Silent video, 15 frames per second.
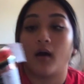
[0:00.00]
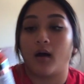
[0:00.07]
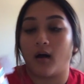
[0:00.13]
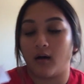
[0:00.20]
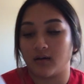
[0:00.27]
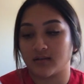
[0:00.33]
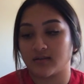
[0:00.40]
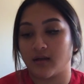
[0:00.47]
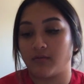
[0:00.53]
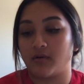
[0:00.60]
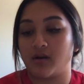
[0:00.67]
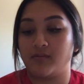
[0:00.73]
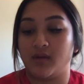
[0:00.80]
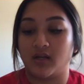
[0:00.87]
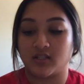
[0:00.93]
Also, I want
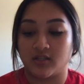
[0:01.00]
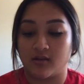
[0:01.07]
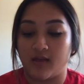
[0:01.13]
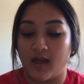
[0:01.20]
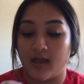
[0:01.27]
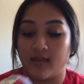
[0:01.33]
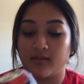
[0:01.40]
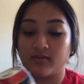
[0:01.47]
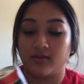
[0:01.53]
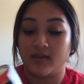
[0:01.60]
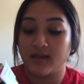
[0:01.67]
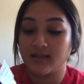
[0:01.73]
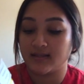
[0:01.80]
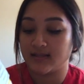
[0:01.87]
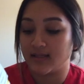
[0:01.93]
to make sure that
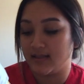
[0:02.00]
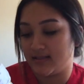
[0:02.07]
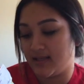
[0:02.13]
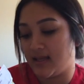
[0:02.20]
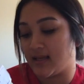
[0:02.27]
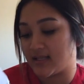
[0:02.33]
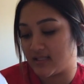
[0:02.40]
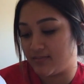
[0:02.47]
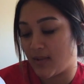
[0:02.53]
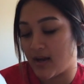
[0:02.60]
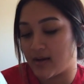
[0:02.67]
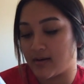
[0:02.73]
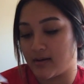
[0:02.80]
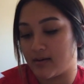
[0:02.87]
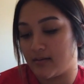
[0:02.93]
this isn't
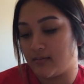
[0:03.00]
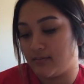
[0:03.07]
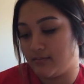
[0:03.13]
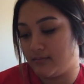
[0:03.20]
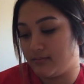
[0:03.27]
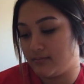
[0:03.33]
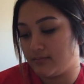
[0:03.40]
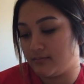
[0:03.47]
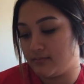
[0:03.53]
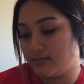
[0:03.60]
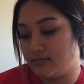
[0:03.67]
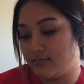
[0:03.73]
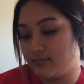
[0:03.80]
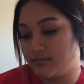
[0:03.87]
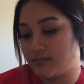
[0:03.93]
expired.
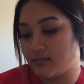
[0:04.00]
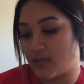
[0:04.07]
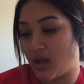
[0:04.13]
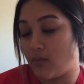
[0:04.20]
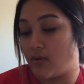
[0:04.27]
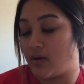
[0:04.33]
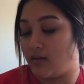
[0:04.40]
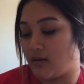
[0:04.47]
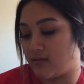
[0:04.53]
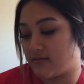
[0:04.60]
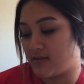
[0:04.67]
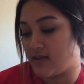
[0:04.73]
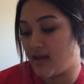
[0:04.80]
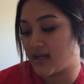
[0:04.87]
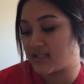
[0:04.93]
I want to look for
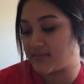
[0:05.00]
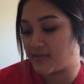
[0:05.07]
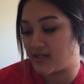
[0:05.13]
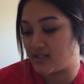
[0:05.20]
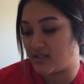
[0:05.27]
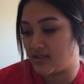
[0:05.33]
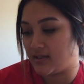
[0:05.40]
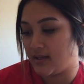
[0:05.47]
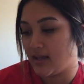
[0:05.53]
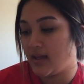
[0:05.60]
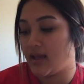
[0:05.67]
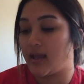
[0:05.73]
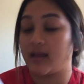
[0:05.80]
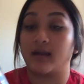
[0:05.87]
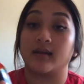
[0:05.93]
the expiration date,
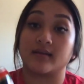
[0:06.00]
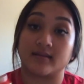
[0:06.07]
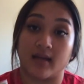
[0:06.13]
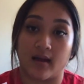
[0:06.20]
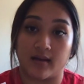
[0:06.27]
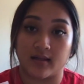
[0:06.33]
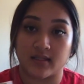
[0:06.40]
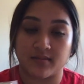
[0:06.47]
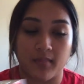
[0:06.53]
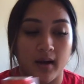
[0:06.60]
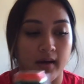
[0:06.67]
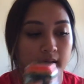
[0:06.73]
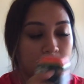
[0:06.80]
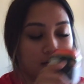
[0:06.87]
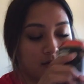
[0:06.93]
and it's not
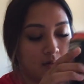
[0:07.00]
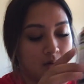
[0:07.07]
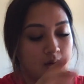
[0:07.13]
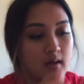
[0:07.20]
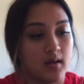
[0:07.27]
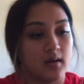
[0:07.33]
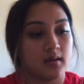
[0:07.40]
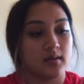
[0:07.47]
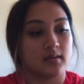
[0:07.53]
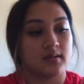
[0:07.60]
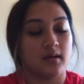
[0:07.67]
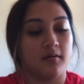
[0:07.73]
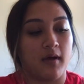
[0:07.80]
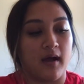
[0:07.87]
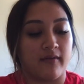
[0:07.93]
expired.
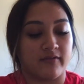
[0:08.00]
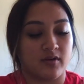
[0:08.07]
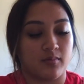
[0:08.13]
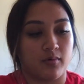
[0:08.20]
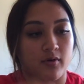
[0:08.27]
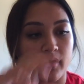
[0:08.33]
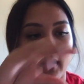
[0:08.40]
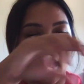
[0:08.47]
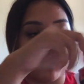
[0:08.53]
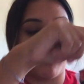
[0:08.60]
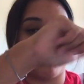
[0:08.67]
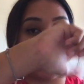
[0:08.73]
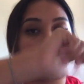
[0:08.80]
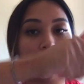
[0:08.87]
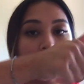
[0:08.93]
So after pouring
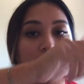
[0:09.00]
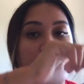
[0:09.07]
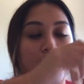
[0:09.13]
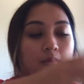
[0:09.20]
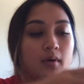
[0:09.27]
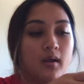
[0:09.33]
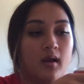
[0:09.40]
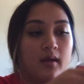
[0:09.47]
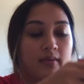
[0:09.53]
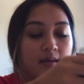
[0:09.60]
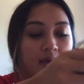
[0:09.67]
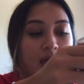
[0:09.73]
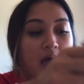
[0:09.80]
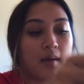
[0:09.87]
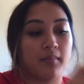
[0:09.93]
8.1, I'll put on the
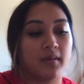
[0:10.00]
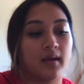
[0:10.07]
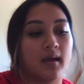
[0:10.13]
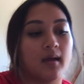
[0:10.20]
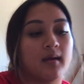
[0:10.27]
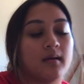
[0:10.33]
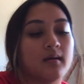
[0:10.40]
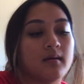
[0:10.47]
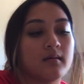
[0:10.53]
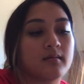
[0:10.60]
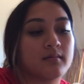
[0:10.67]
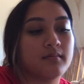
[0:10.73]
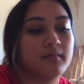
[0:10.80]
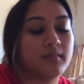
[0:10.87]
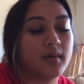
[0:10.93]
cap again,
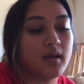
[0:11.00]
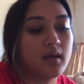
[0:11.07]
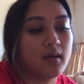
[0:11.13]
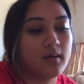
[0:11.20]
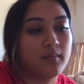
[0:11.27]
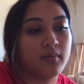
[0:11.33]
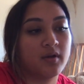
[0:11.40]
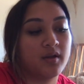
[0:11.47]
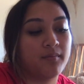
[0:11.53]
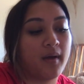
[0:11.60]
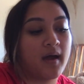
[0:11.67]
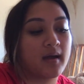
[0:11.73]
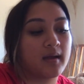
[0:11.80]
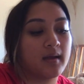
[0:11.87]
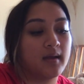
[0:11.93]
put it
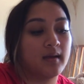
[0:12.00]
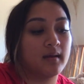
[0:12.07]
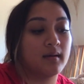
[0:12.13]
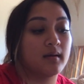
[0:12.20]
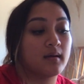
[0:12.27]
back in